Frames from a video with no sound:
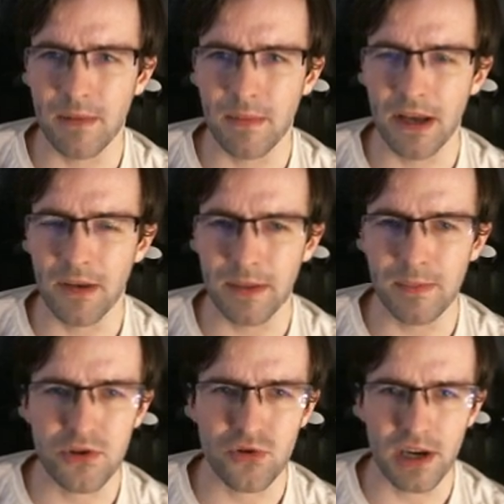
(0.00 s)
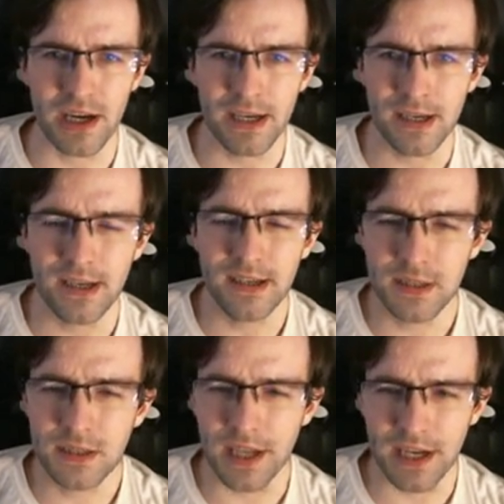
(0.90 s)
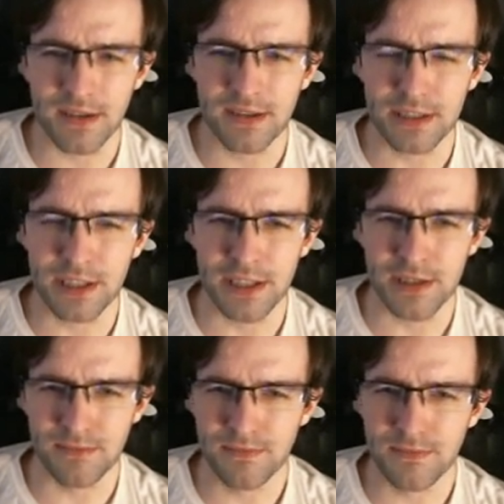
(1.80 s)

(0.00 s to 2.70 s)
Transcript: about to be betrayed. Like, you know,